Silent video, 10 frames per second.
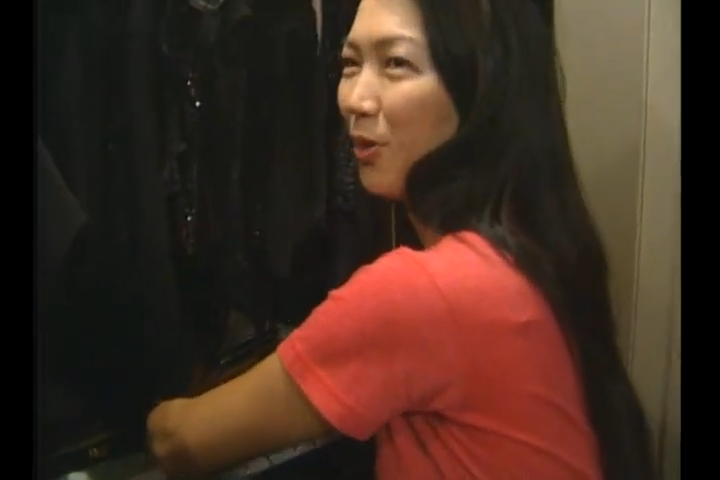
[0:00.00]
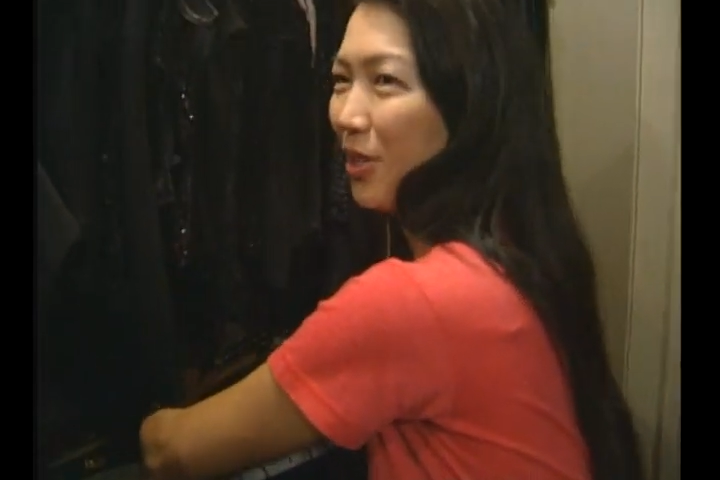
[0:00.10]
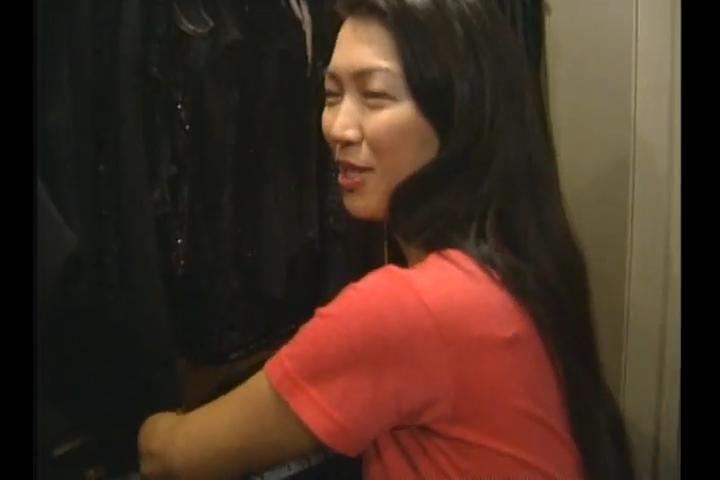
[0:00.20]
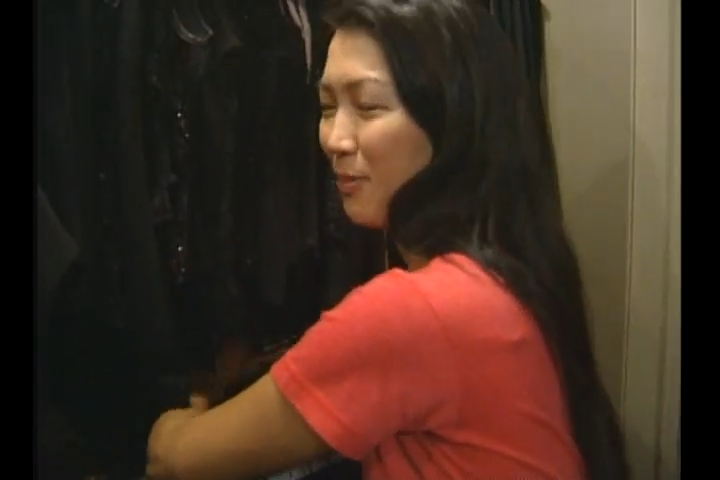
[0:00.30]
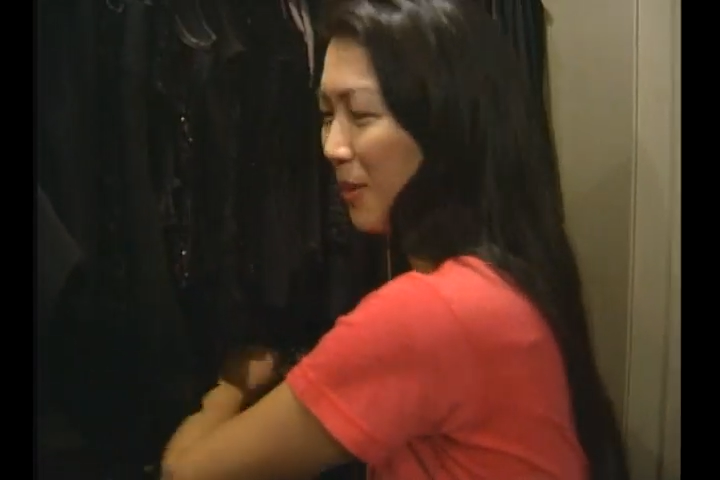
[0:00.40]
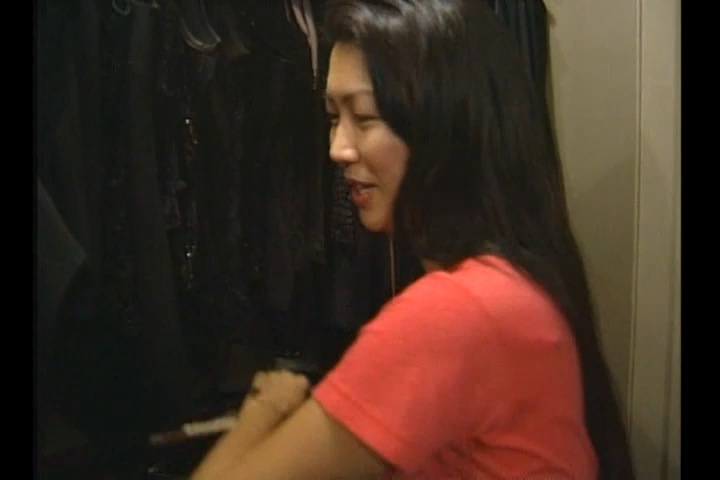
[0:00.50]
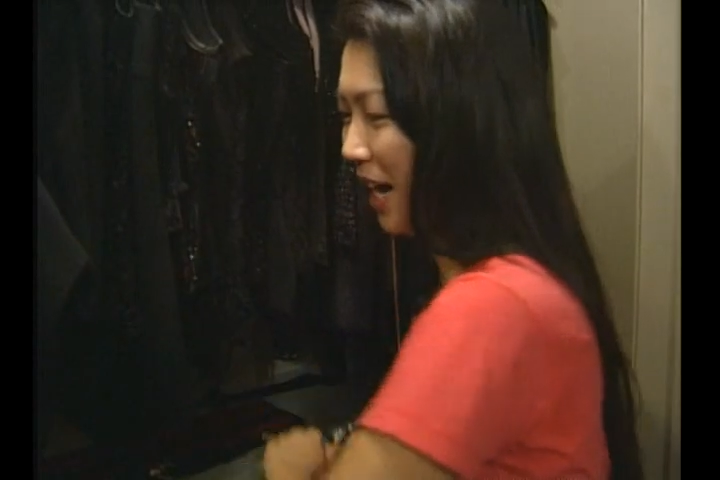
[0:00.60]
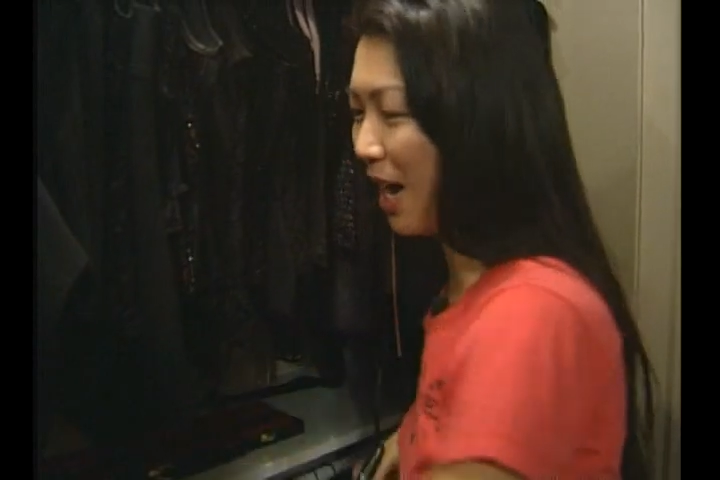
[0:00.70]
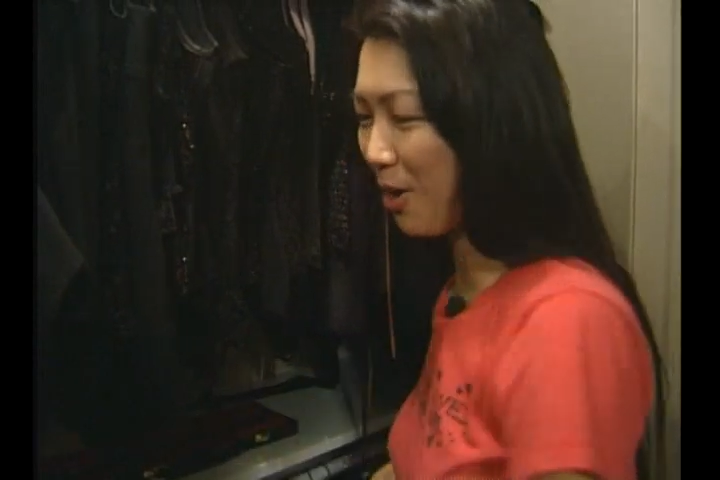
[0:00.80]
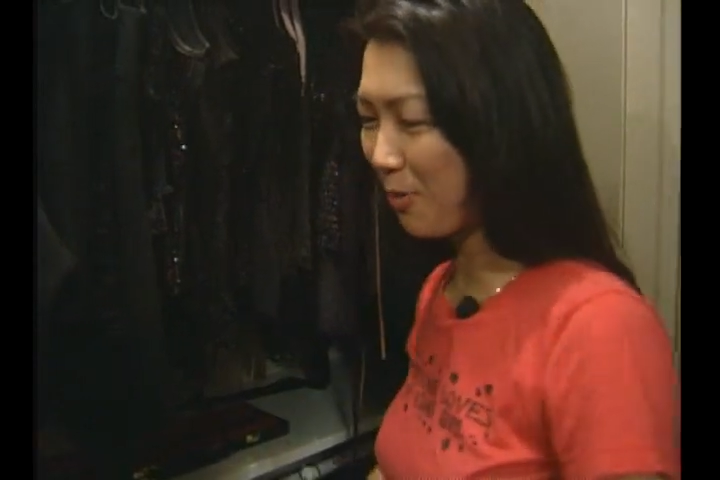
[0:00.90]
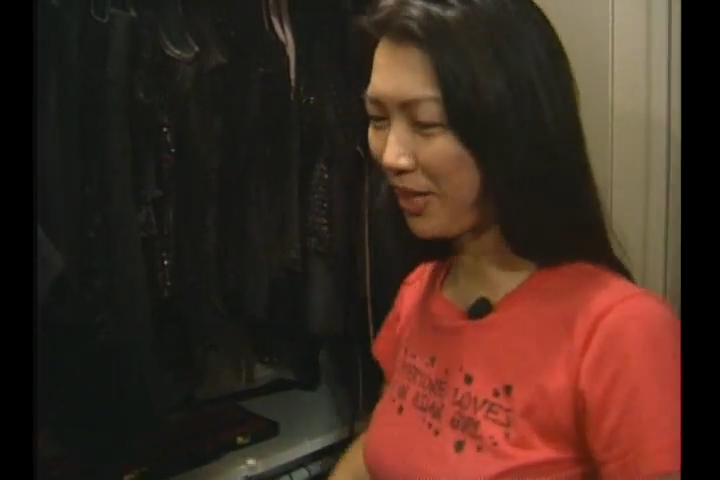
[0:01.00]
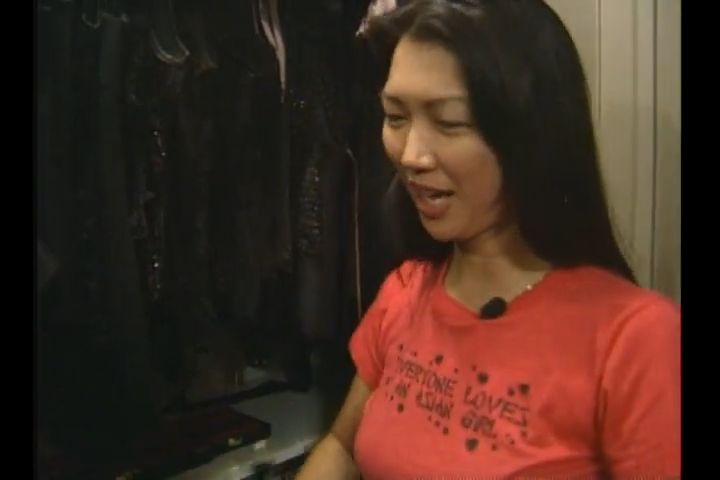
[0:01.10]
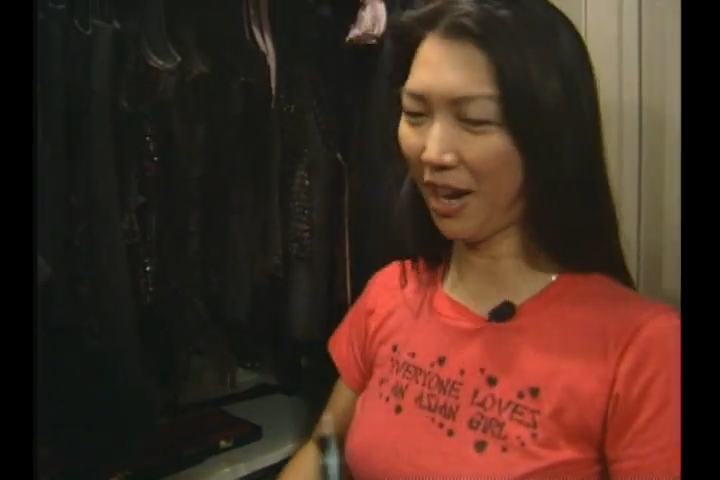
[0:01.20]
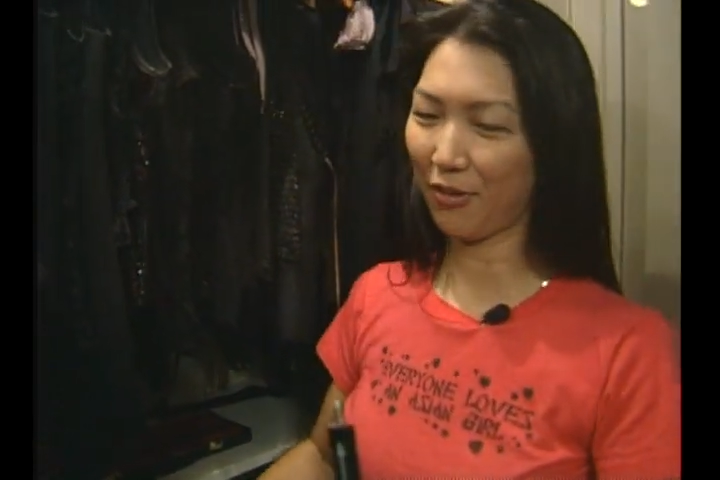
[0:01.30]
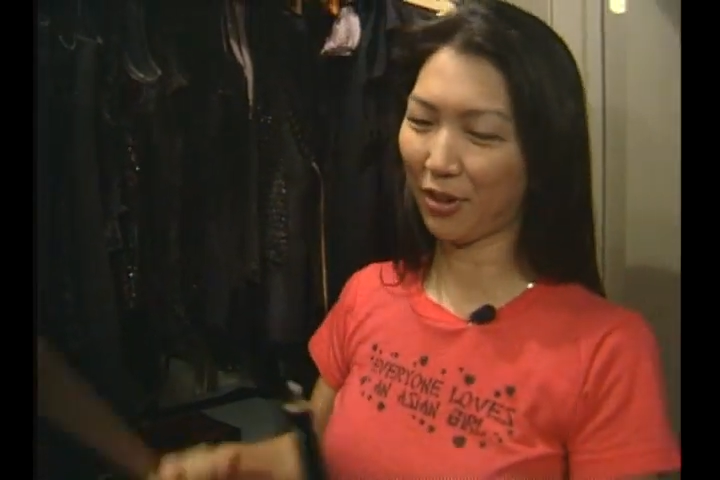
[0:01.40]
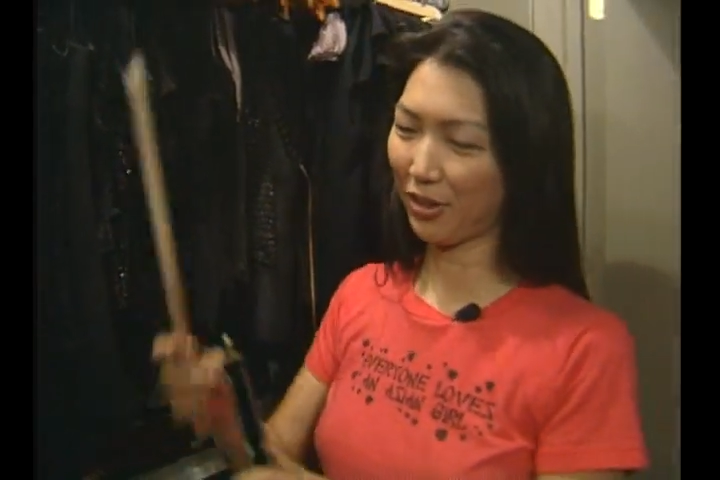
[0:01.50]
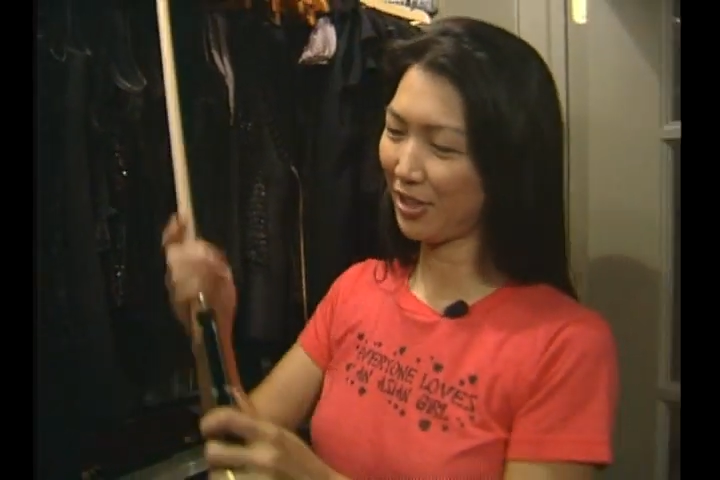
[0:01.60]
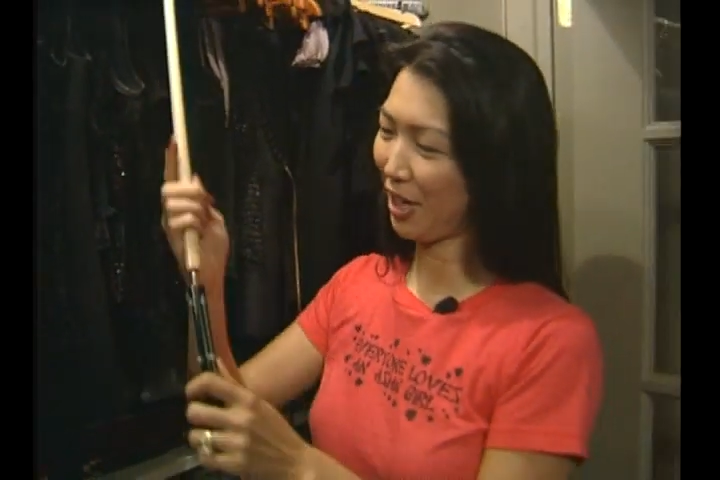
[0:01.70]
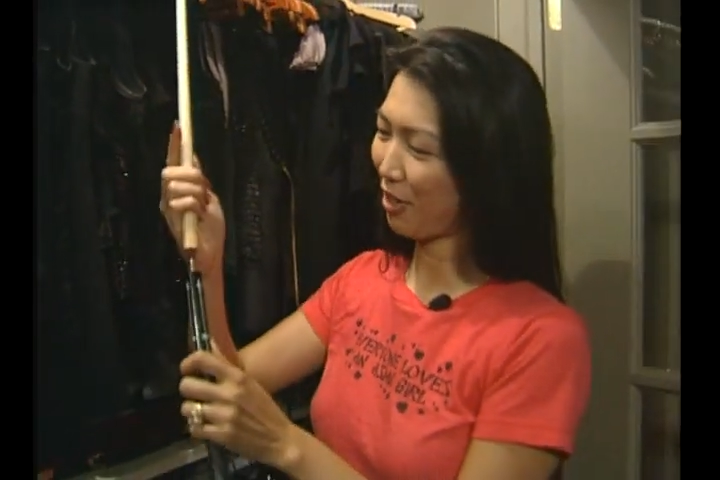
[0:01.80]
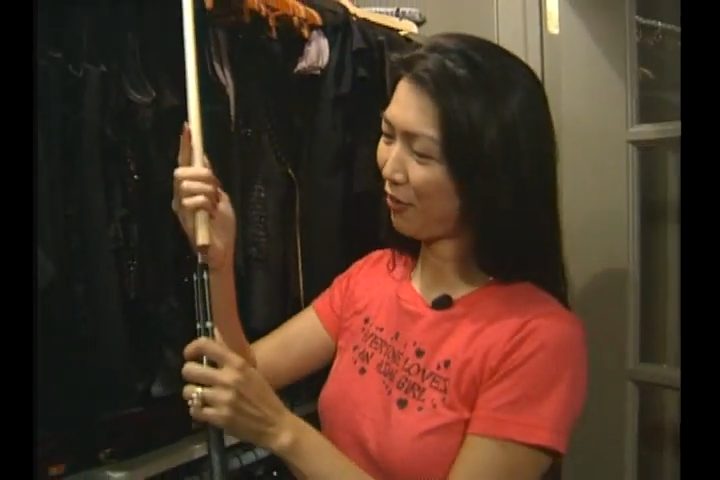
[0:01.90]
know this, but I already have her
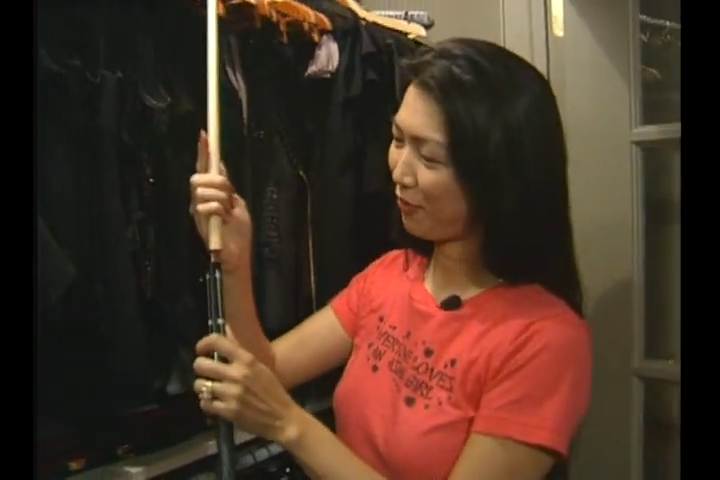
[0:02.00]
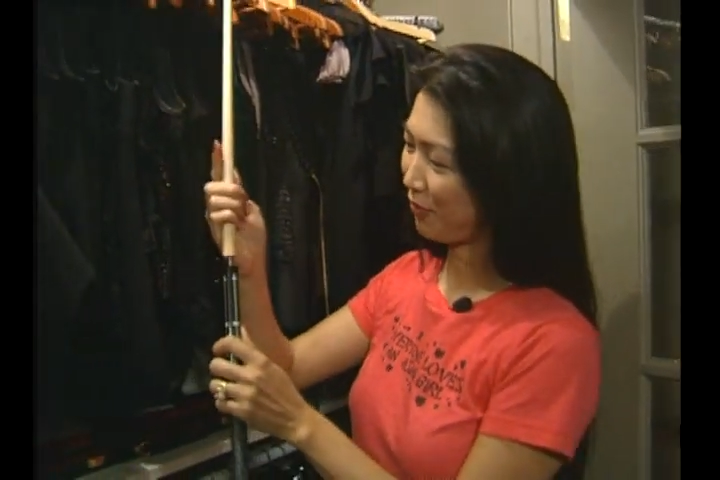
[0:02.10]
entire